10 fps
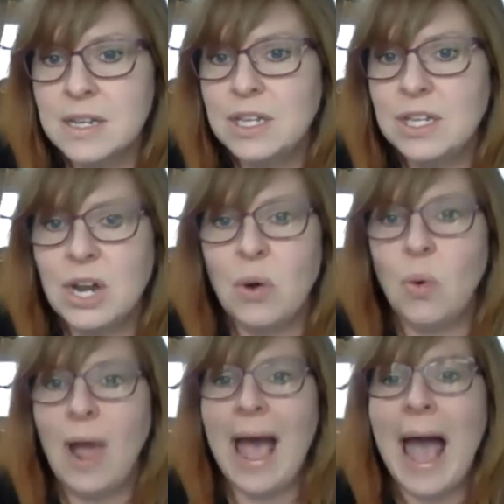You know,
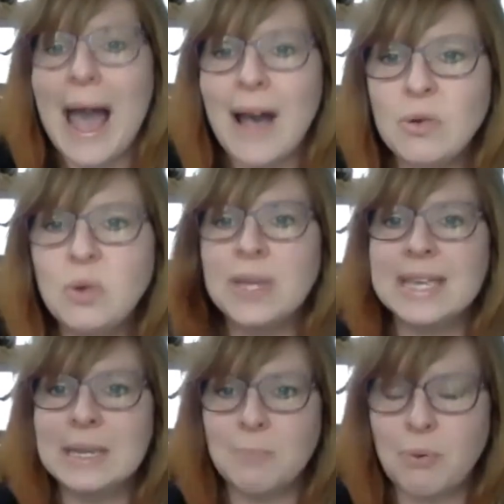how do we
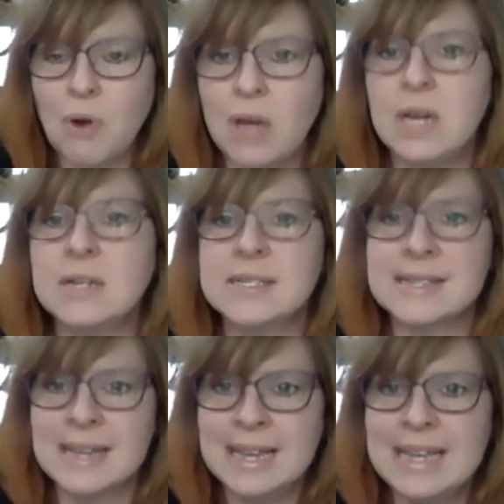keep
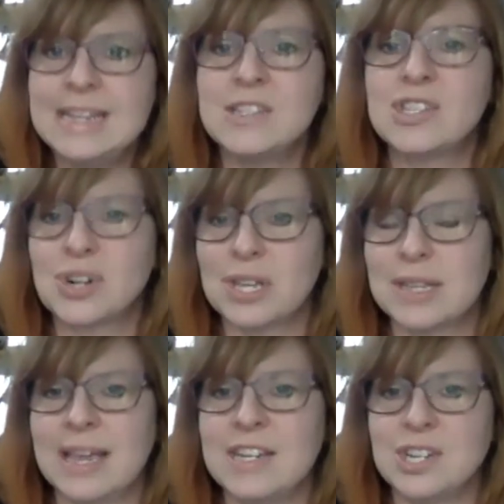products in
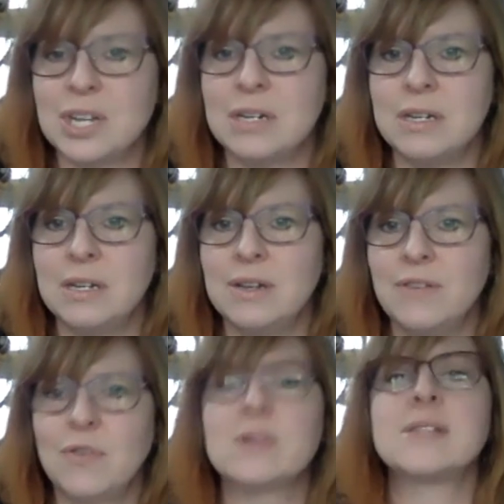circulation
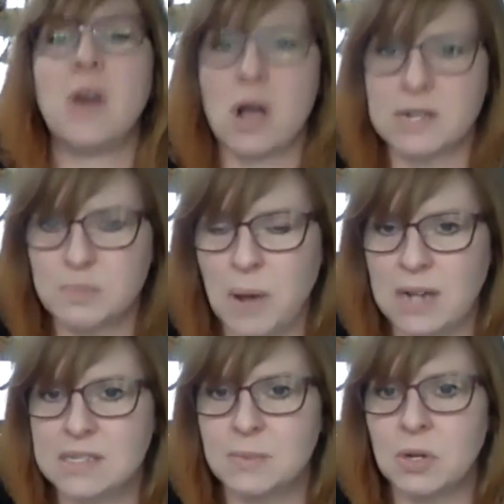for as long as
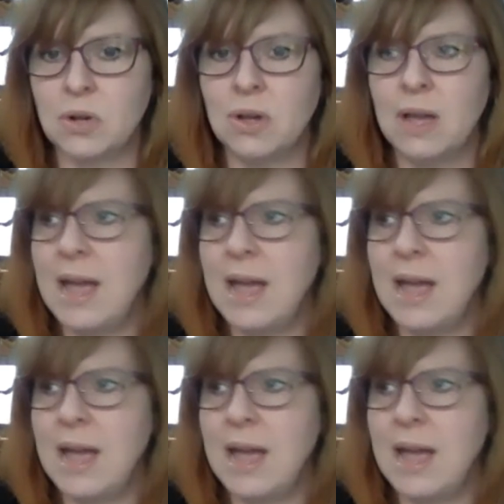possible?